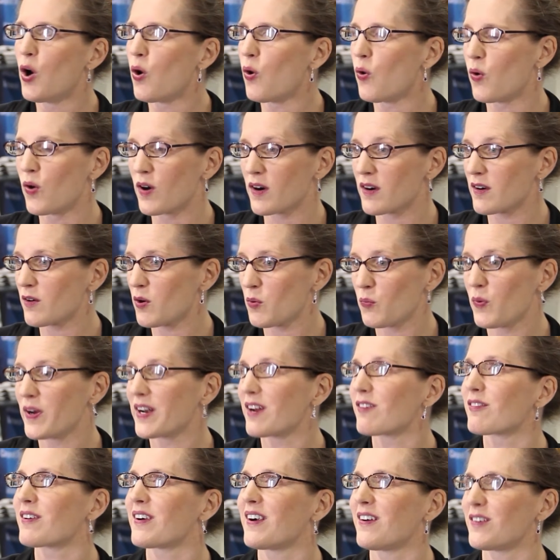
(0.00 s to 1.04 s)
or
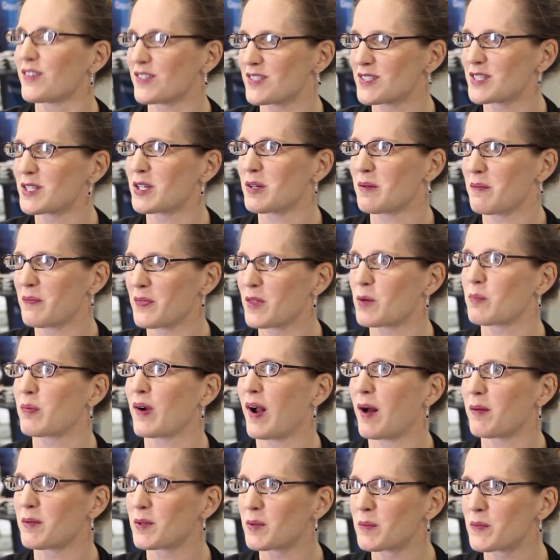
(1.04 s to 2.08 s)
whatever else the
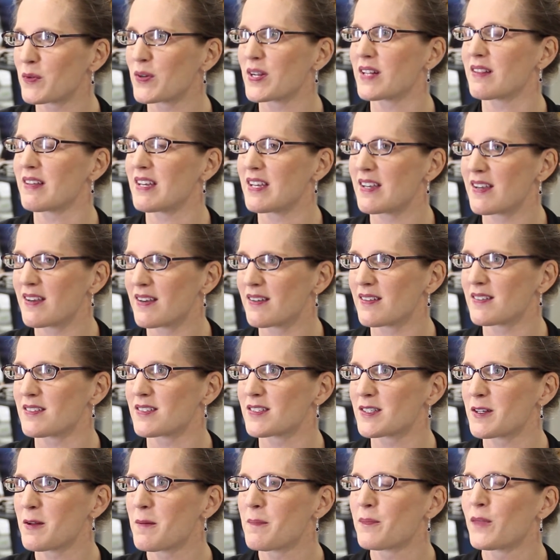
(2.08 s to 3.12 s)
problem really
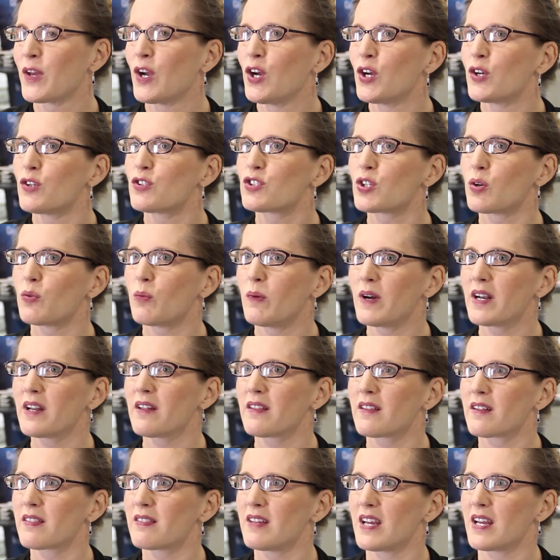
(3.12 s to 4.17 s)
is. So one of
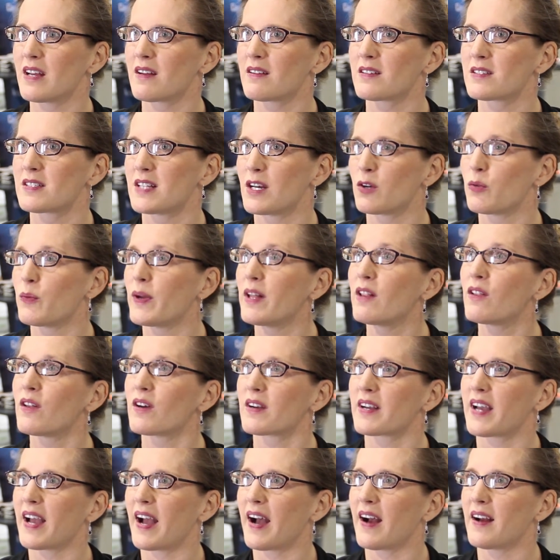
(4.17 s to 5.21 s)
the things that we
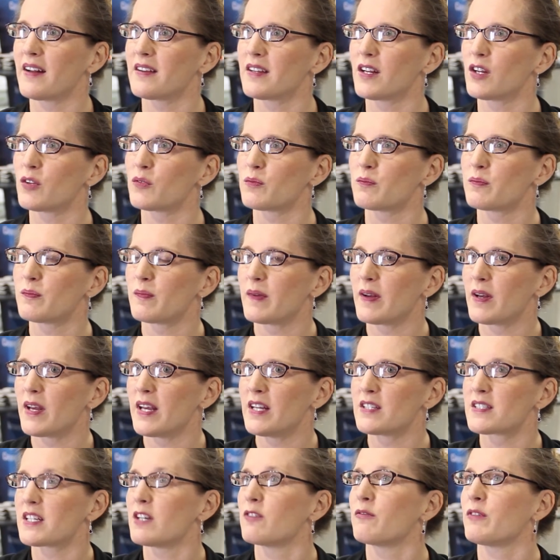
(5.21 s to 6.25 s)
look at
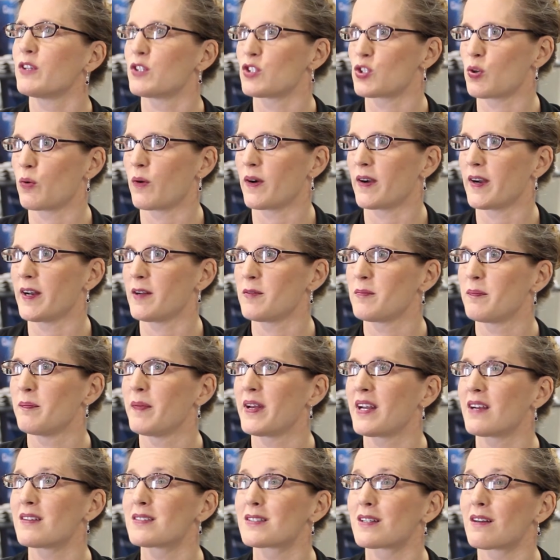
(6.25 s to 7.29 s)
is inventory,
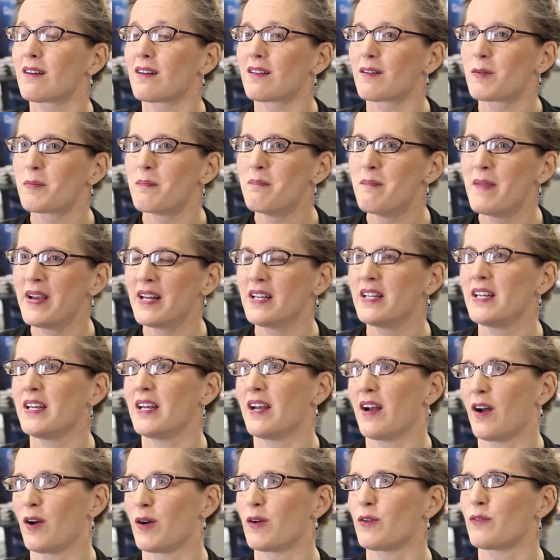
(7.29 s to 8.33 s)
because many
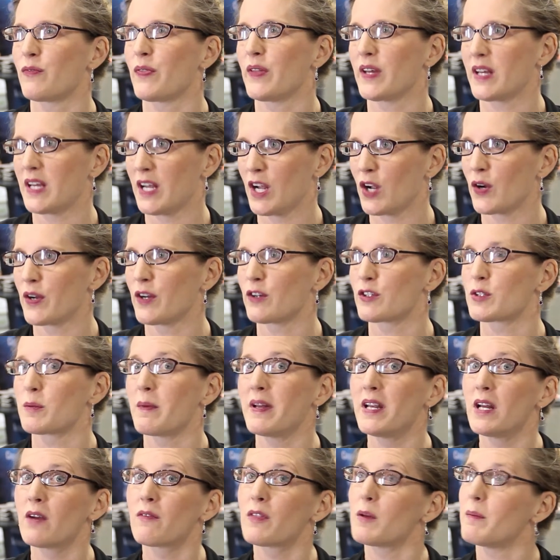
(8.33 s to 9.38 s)
of the carriers,
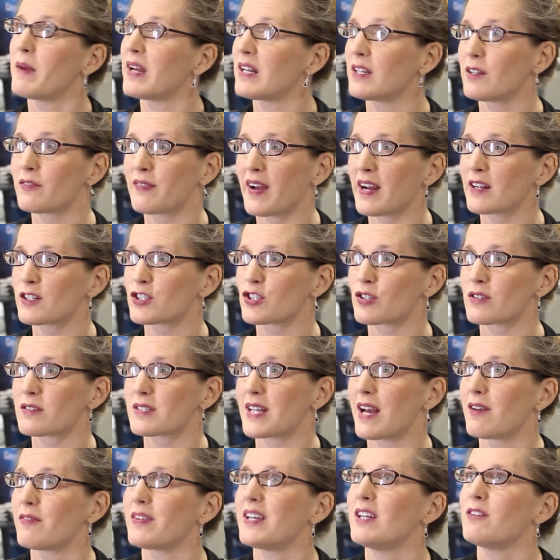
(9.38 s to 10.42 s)
many of the manufacturers
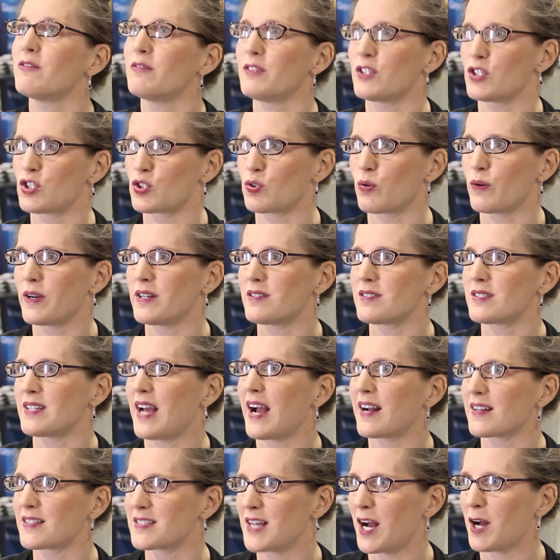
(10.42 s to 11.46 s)
have inventory
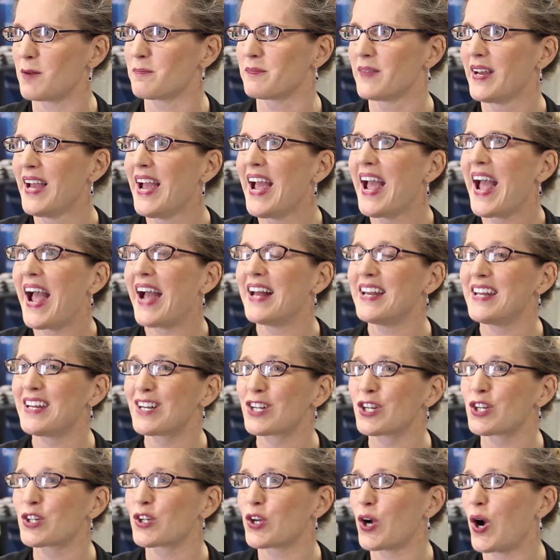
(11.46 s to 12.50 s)
stacked up, and it
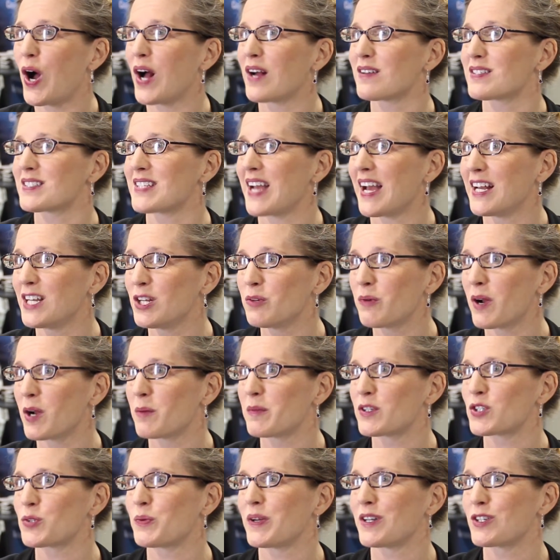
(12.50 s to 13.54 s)
can cost anywhere
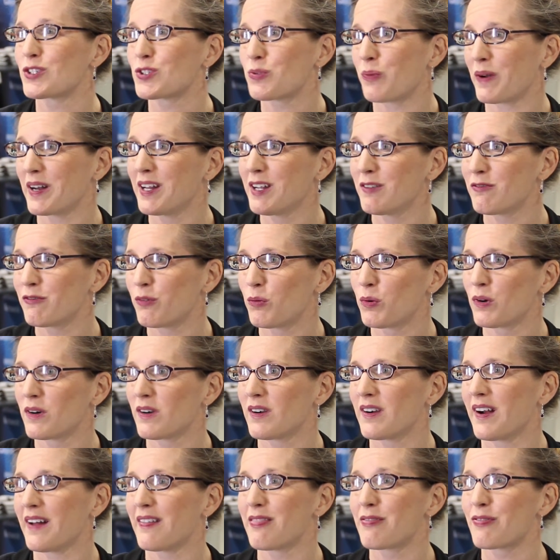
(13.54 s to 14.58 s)
between
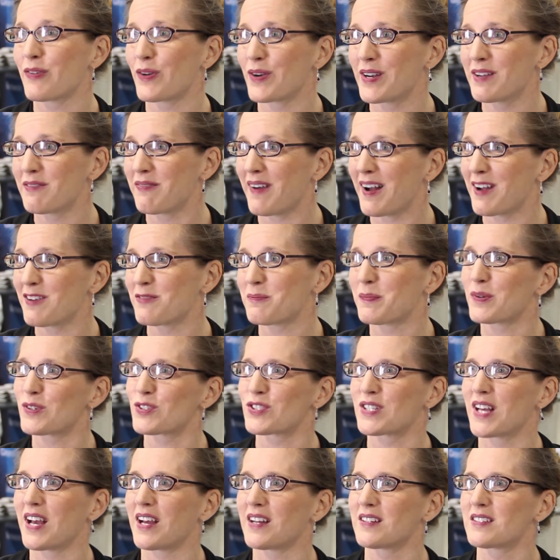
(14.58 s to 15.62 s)
24 and 35%
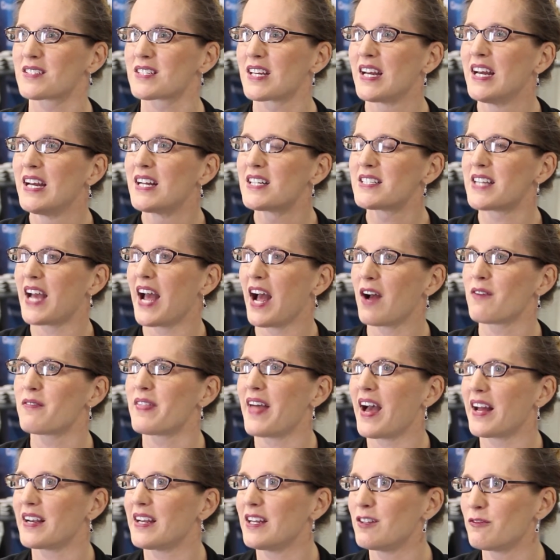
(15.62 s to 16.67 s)
to have
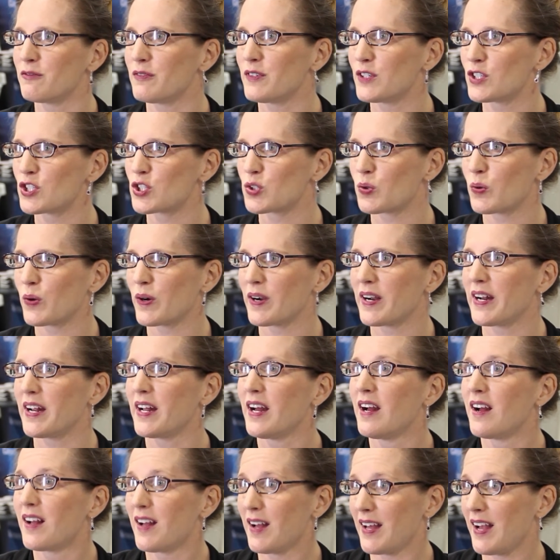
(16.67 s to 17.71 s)
that inventory
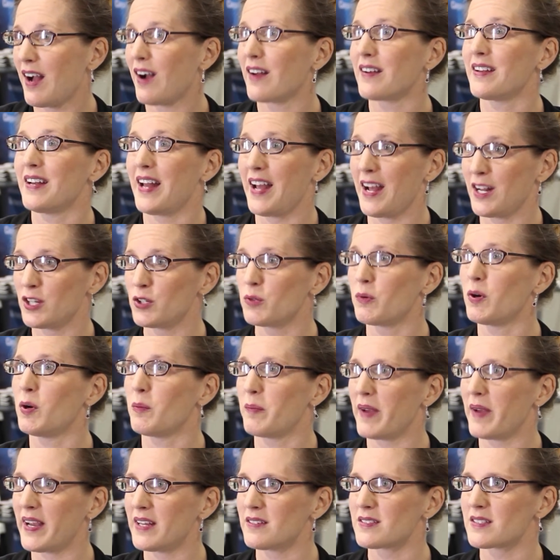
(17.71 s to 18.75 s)
on an annual
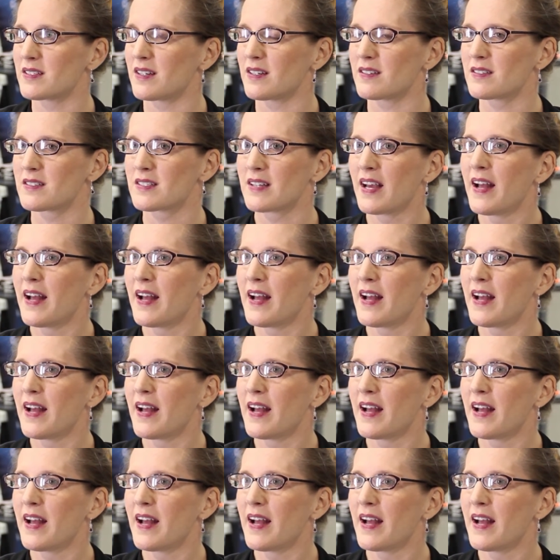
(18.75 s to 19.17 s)
basis.